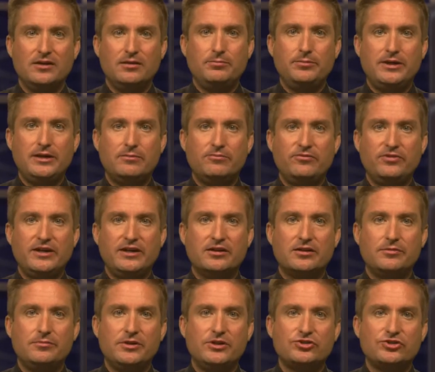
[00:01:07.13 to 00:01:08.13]
BMV
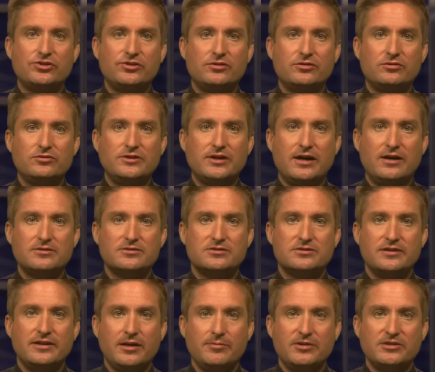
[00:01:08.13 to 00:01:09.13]
Commissioner Don
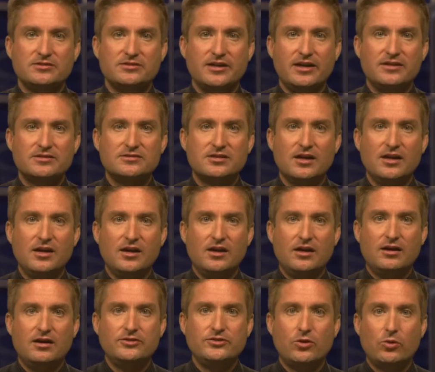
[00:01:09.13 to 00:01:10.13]
Snemis says
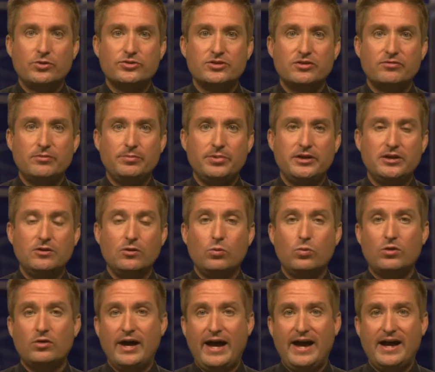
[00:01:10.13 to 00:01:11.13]
a notice of appeal
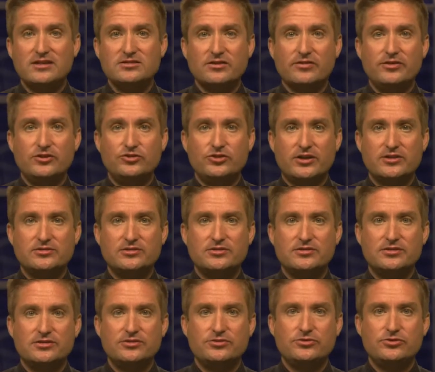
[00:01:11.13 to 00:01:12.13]
will ask the
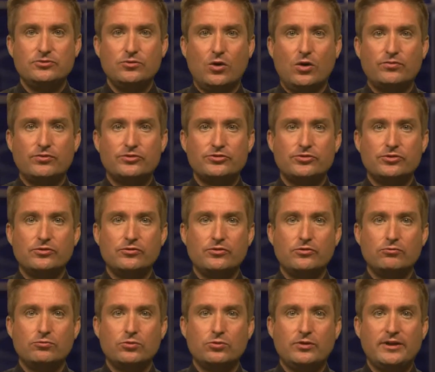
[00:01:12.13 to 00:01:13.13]
justices to overturn
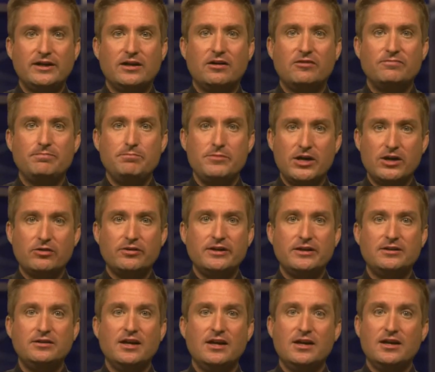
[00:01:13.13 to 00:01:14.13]
the ruling of
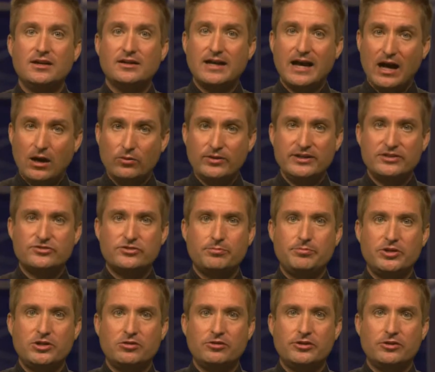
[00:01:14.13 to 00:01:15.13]
Marion County
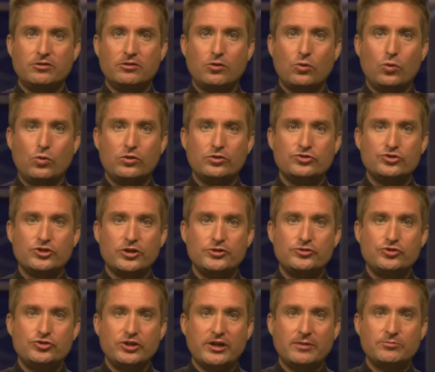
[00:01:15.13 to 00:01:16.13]
Superior Court
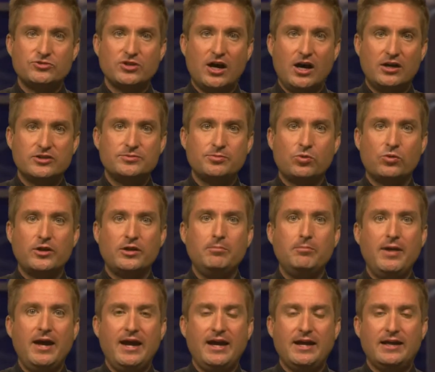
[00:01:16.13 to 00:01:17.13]
Judge James Osborn
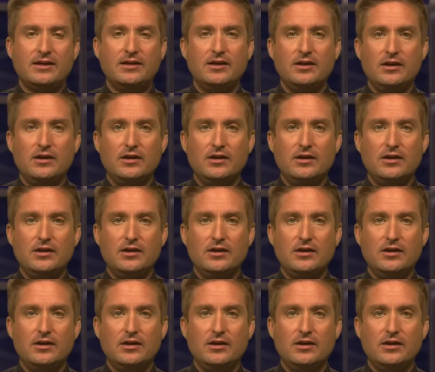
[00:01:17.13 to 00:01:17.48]
in May.